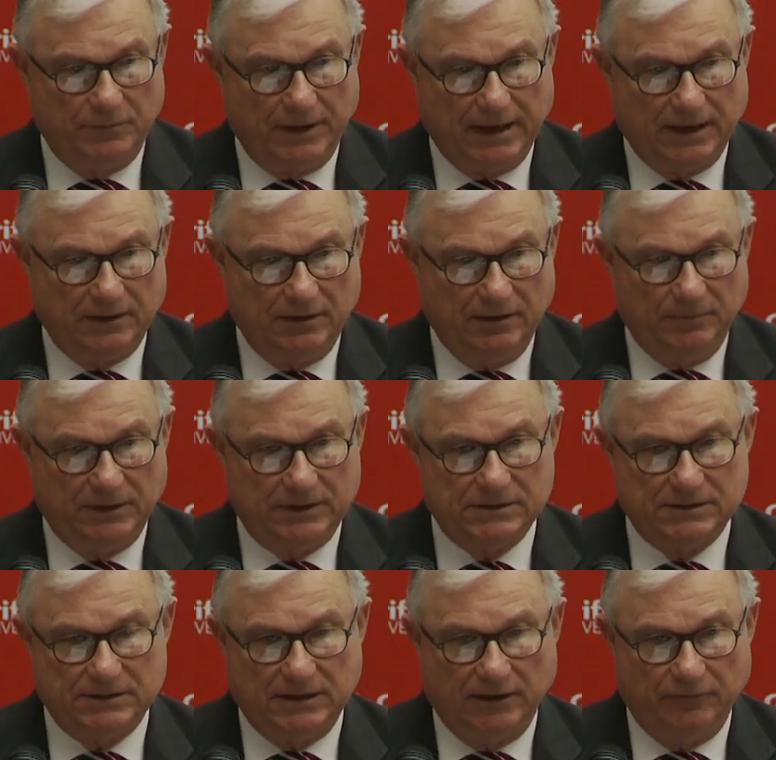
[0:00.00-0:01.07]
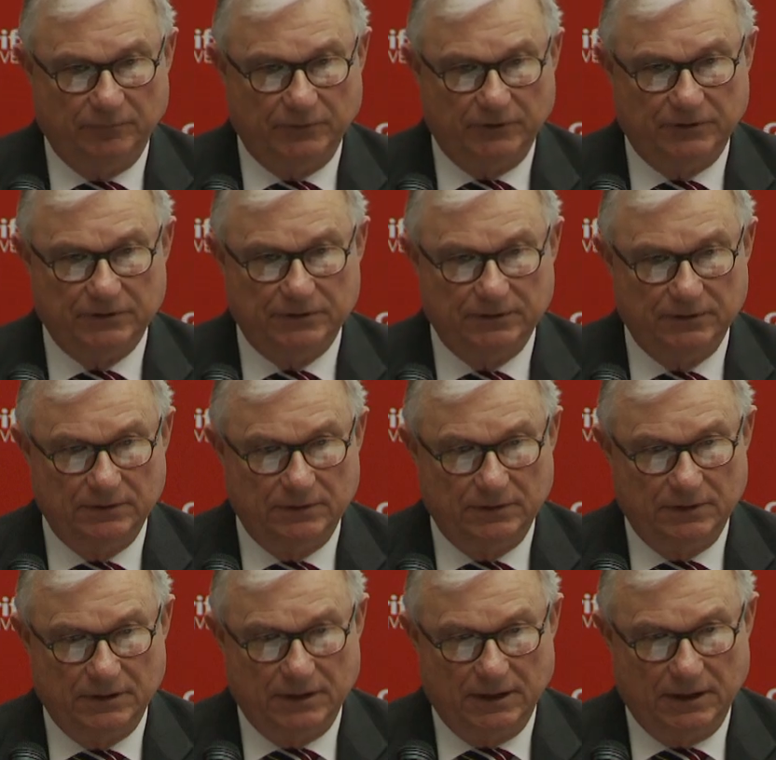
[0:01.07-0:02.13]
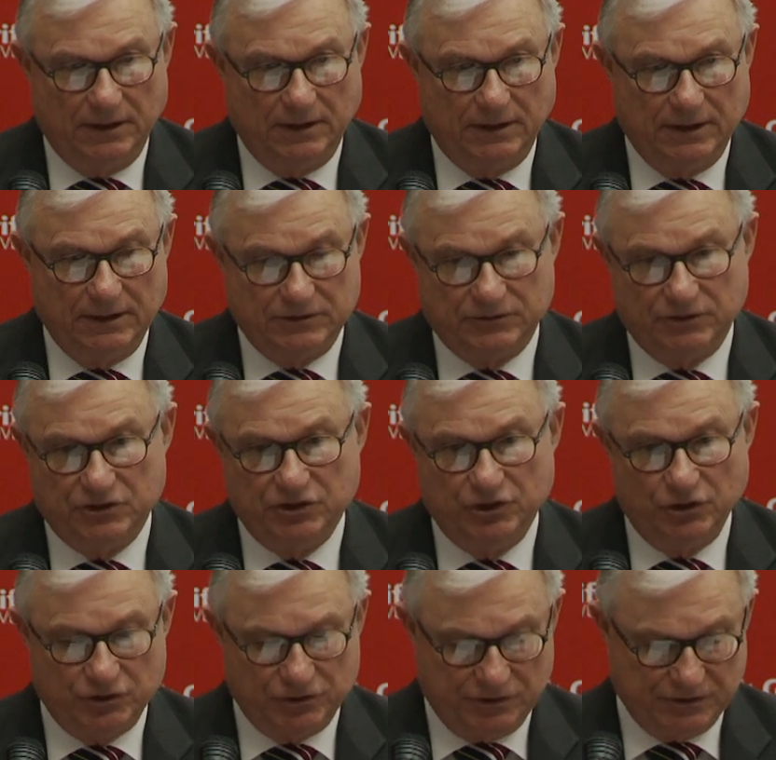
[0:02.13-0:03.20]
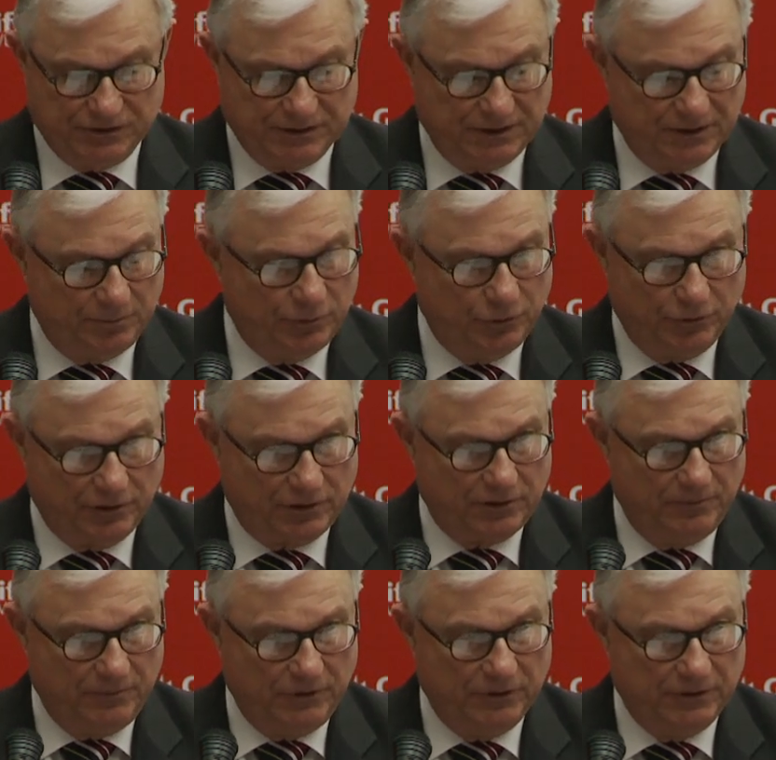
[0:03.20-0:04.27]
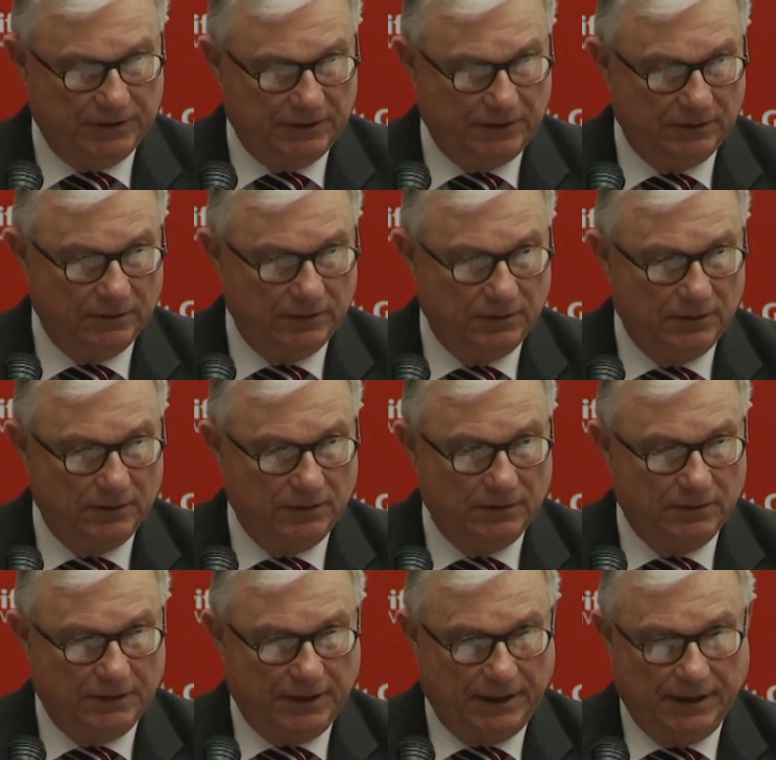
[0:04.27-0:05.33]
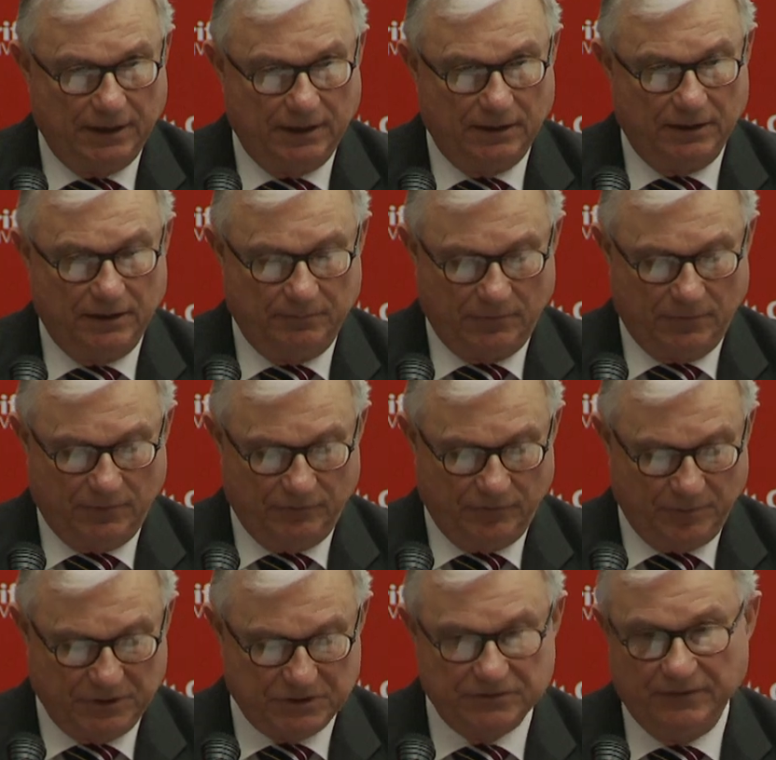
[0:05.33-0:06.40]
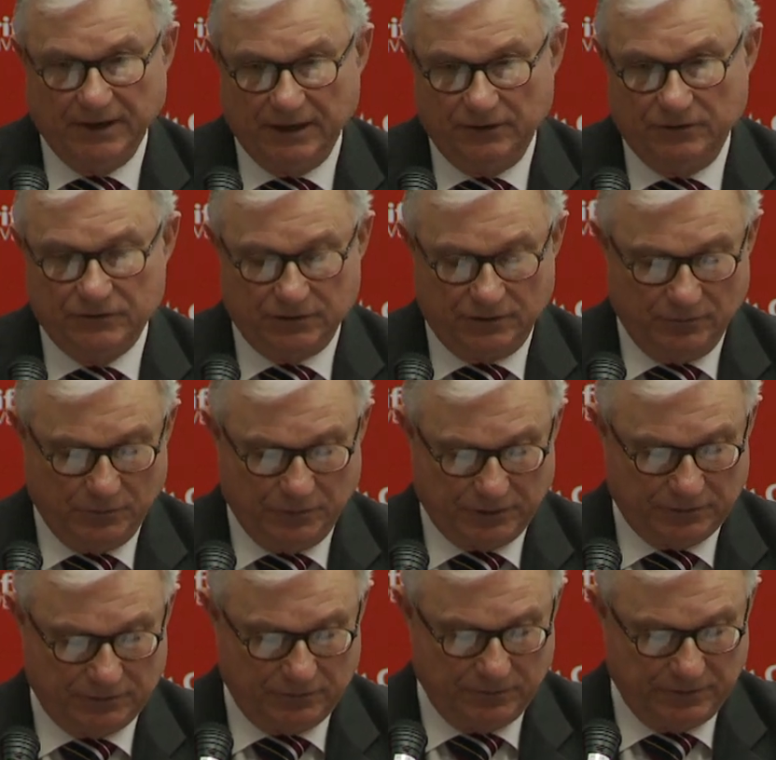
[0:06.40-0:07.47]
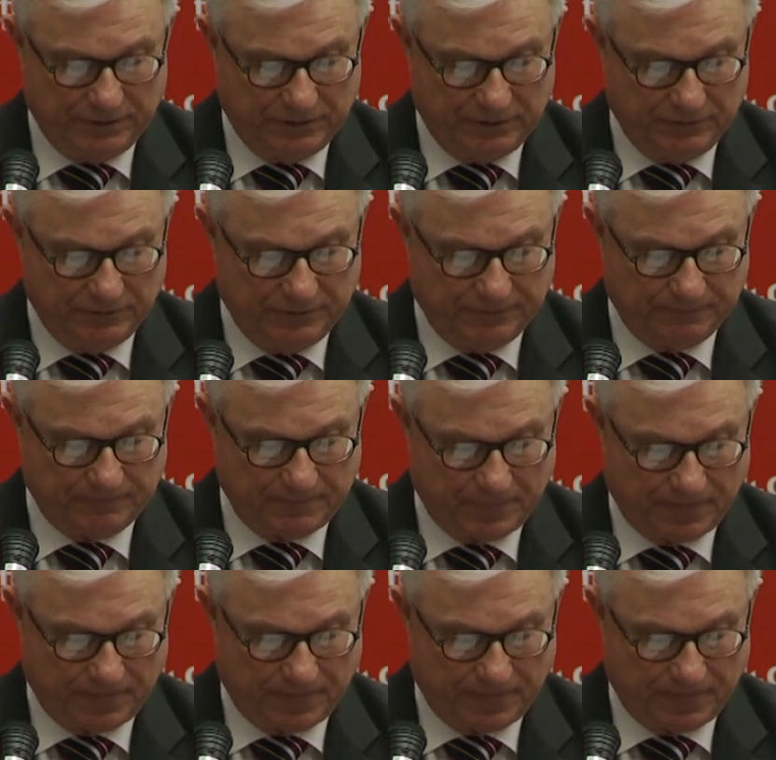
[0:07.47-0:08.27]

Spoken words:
academics, government, institutions and the broader community. They are of immense value to the work that we are doing.